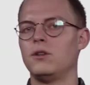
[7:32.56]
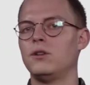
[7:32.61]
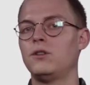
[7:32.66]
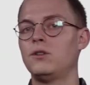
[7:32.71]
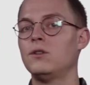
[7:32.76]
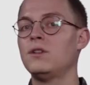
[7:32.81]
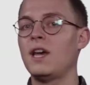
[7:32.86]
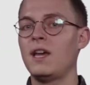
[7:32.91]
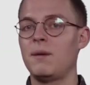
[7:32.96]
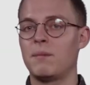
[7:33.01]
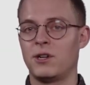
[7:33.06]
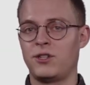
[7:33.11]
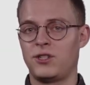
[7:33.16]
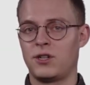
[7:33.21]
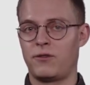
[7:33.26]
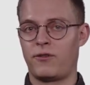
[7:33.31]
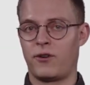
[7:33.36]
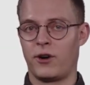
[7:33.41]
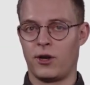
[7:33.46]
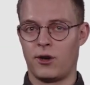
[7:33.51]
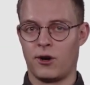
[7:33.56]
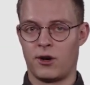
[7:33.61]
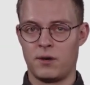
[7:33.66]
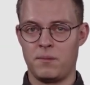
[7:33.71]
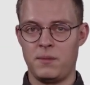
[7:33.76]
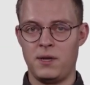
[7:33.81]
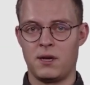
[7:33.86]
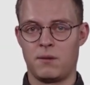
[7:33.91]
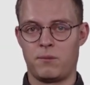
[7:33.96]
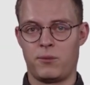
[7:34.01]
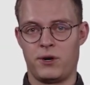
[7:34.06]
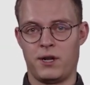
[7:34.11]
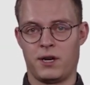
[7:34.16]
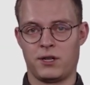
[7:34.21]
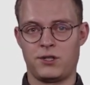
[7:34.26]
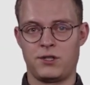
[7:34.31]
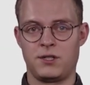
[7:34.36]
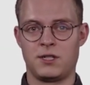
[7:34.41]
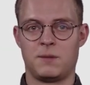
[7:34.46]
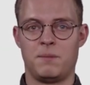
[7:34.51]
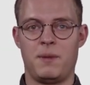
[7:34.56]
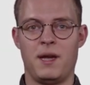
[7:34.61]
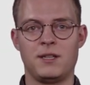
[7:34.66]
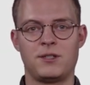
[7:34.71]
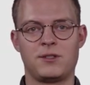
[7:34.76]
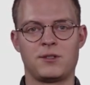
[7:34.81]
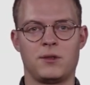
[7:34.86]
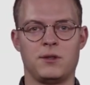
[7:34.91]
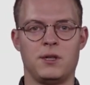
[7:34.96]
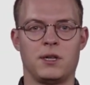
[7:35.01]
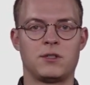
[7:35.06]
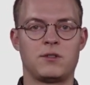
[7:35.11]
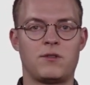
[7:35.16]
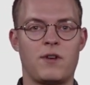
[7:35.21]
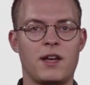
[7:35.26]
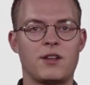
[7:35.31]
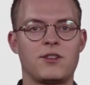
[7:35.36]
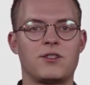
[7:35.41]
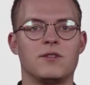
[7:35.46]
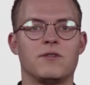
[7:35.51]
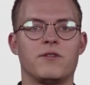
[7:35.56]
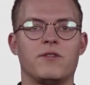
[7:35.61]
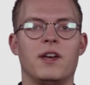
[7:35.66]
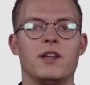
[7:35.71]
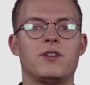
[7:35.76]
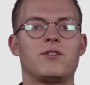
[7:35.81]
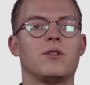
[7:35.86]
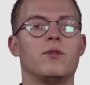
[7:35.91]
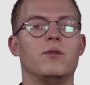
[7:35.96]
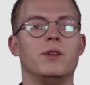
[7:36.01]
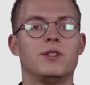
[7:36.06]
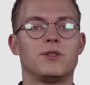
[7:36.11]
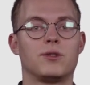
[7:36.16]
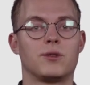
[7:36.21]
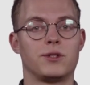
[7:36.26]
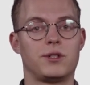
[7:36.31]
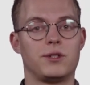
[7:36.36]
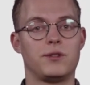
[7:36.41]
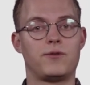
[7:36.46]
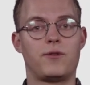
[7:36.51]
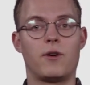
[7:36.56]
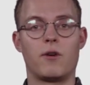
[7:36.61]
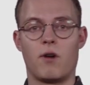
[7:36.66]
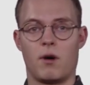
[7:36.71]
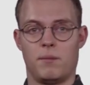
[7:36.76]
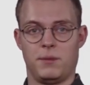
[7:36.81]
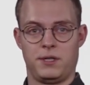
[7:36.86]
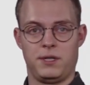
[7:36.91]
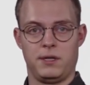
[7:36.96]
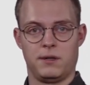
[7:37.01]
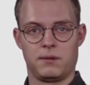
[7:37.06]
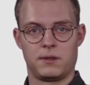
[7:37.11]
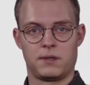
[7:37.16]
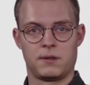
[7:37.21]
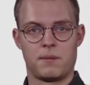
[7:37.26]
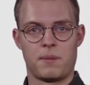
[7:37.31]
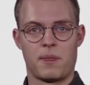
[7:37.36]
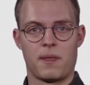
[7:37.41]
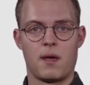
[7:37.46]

Today, much of our economy and production is based on the extraction of natural resources for raw materials.